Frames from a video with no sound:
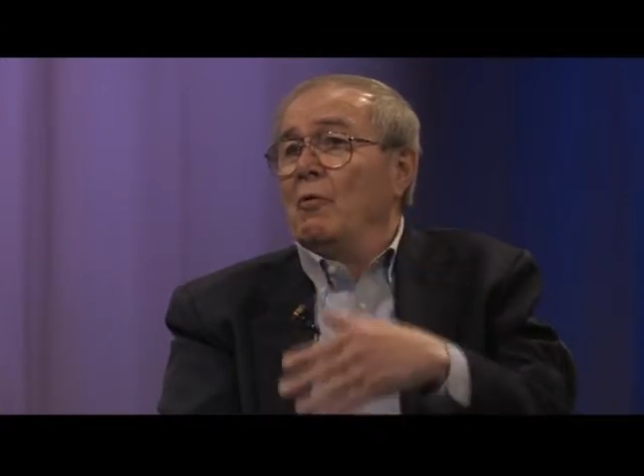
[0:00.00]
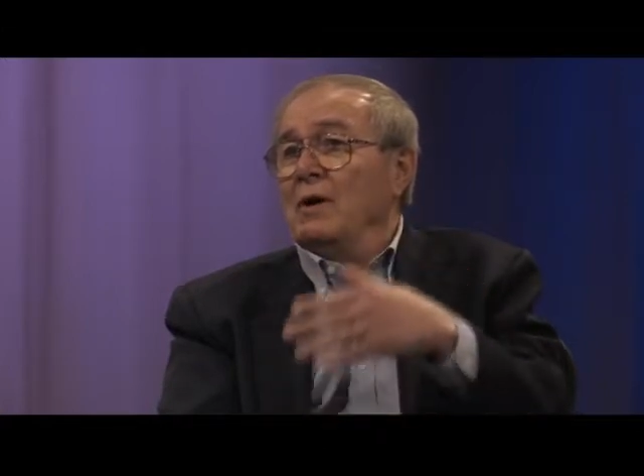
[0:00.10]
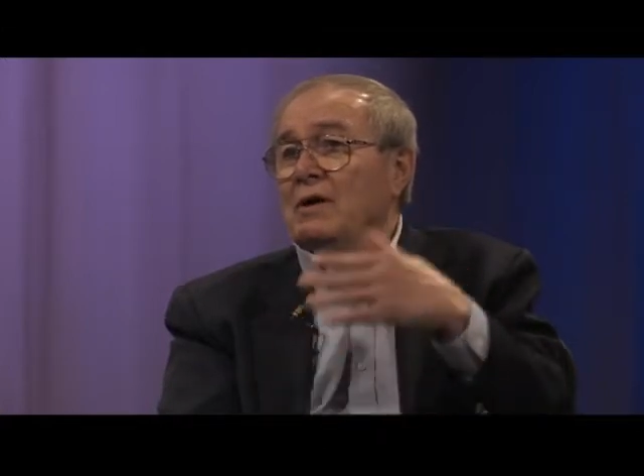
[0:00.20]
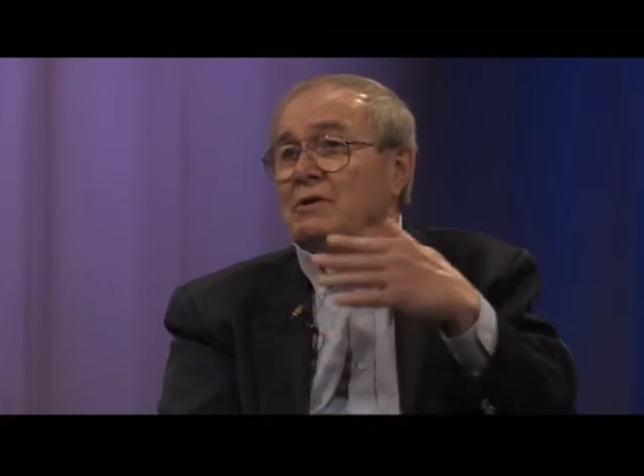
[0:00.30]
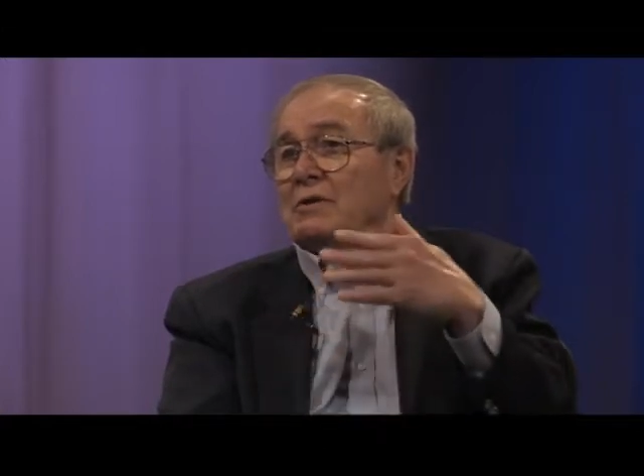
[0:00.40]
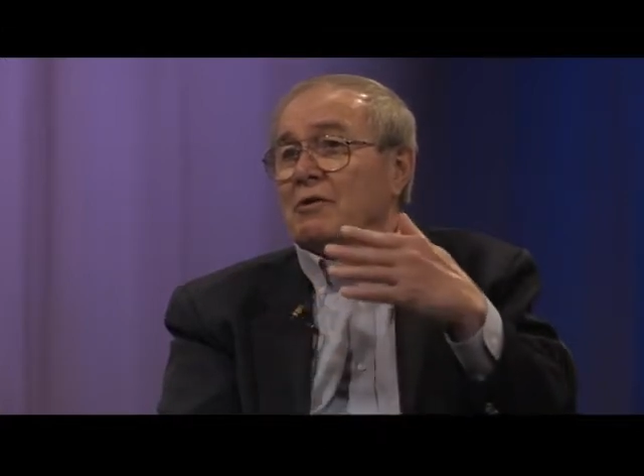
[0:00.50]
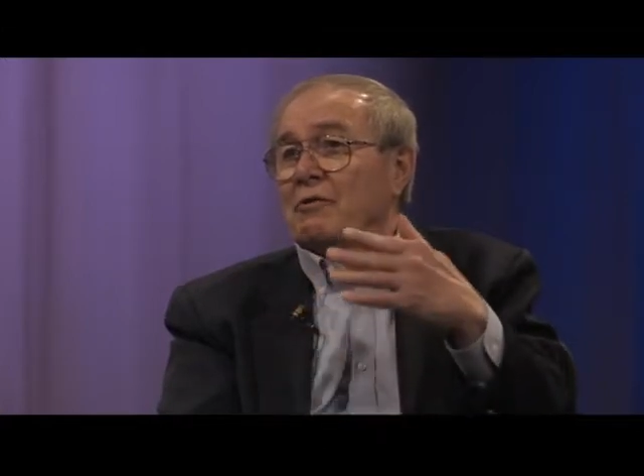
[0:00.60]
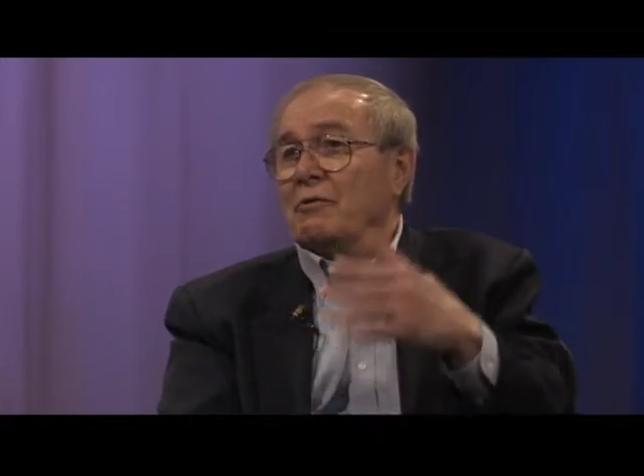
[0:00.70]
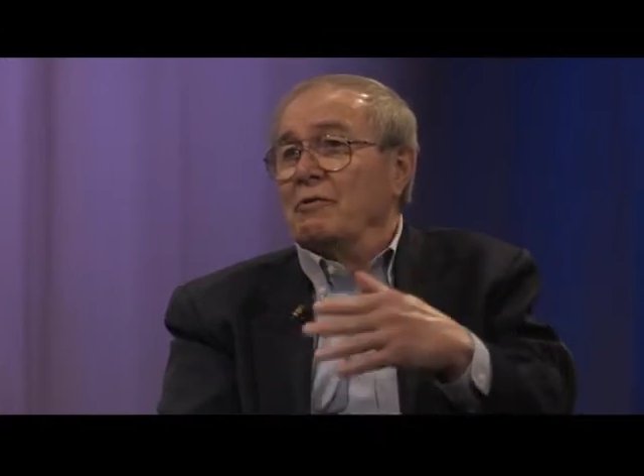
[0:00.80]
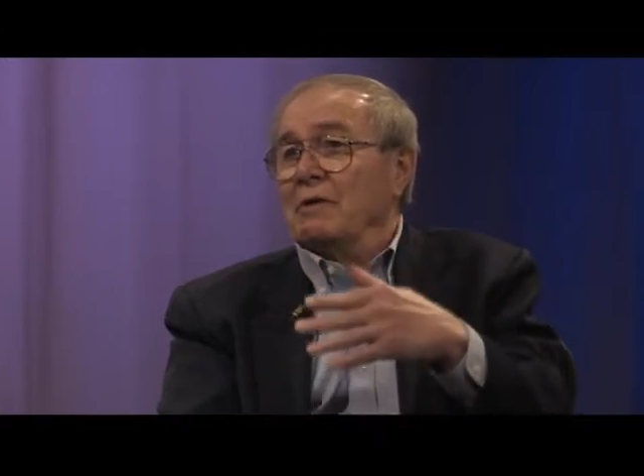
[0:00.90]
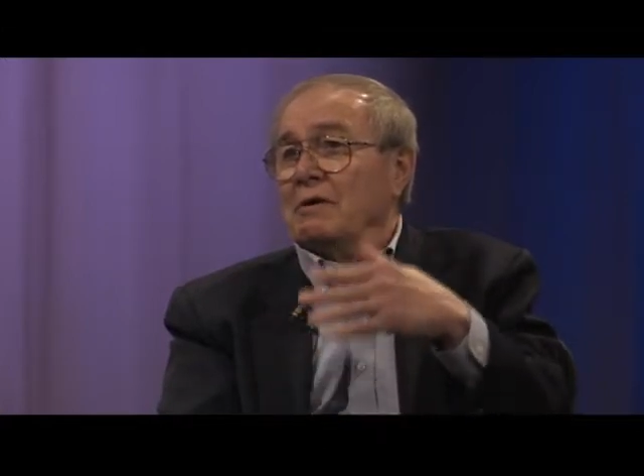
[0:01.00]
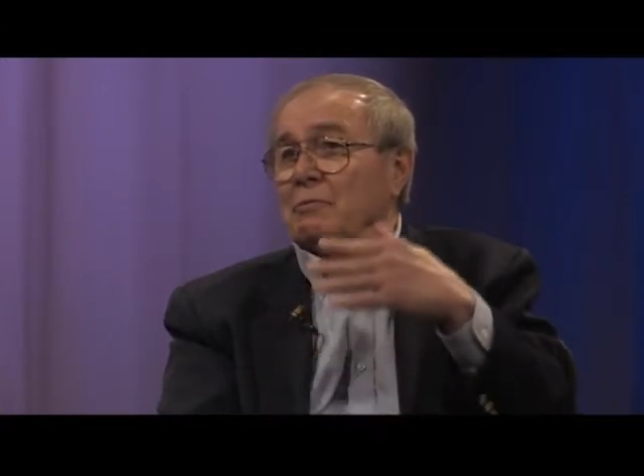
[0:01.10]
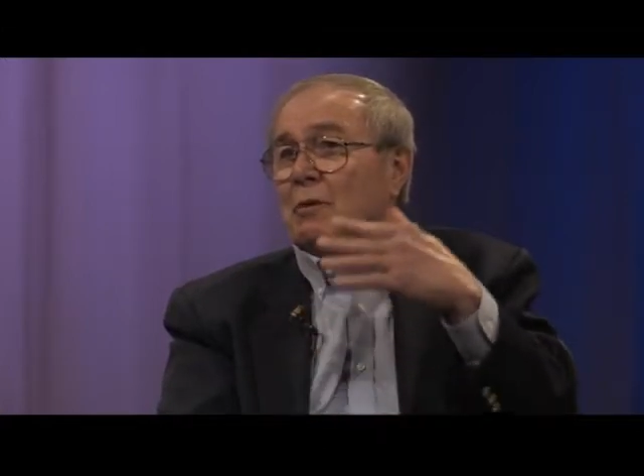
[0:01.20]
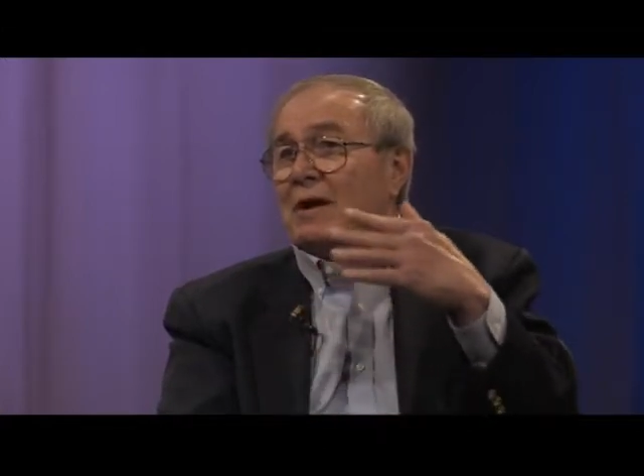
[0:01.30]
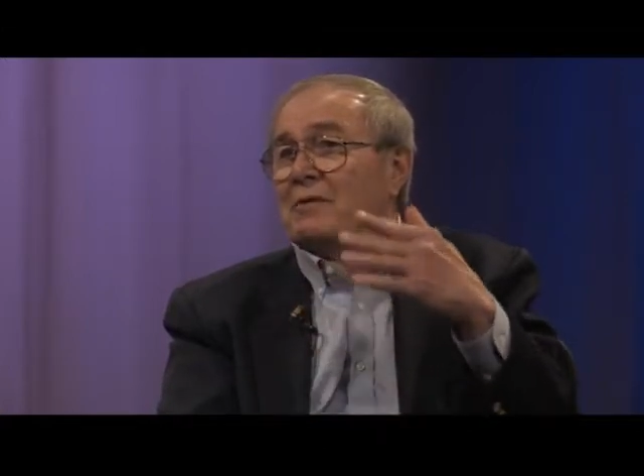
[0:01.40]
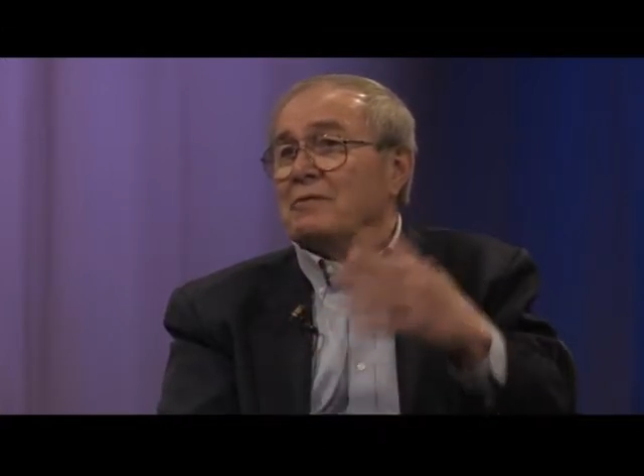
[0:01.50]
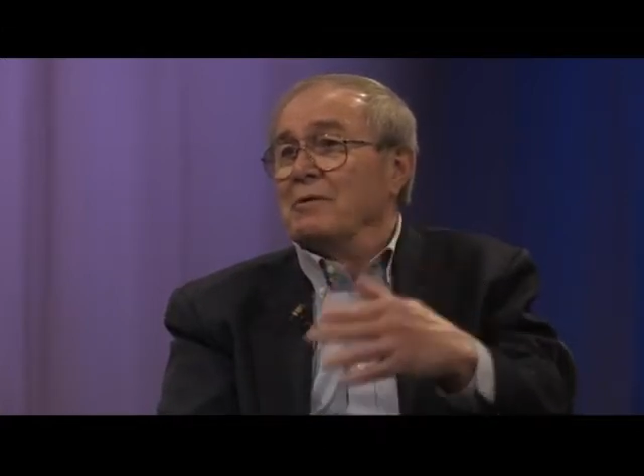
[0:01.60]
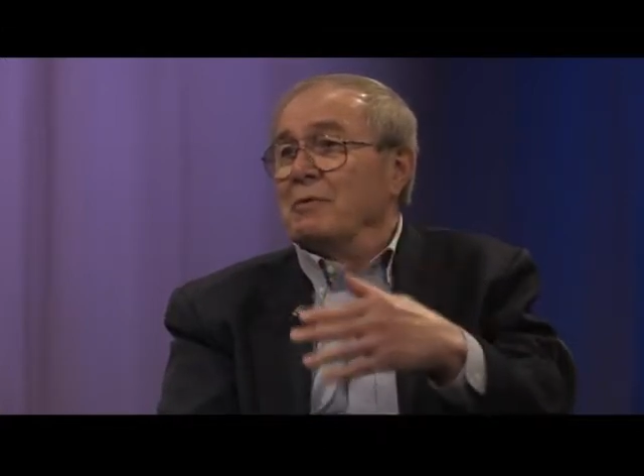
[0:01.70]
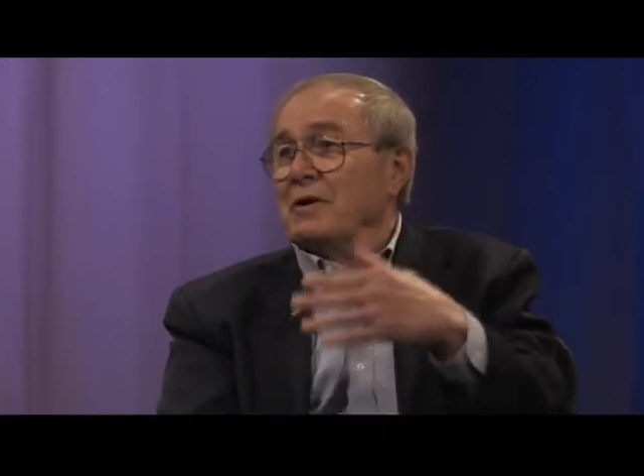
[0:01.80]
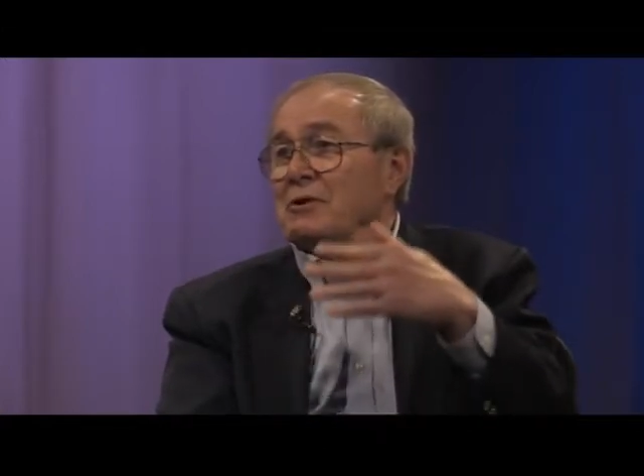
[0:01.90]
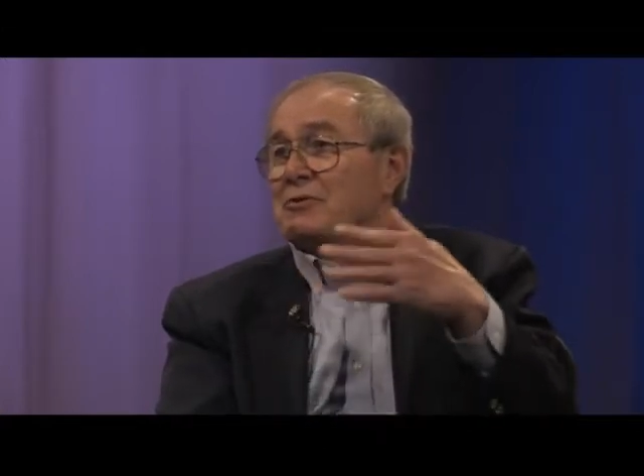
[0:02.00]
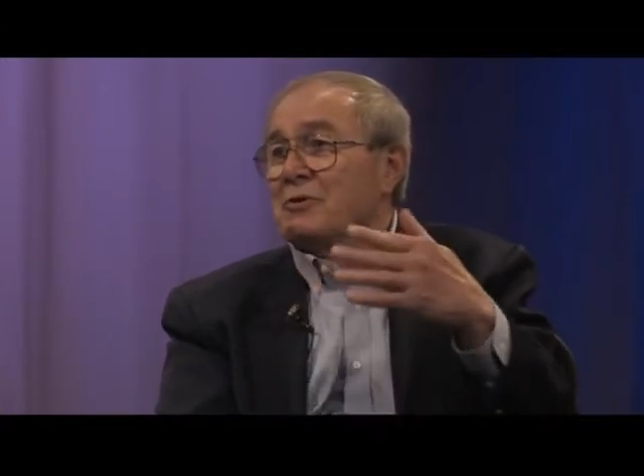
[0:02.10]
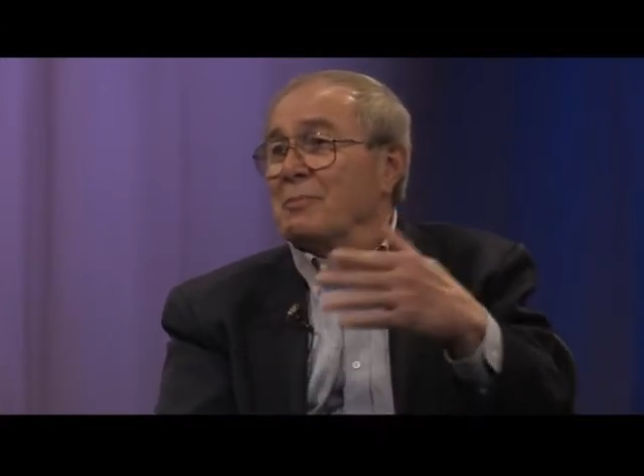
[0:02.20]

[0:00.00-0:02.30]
each other as well as they really should,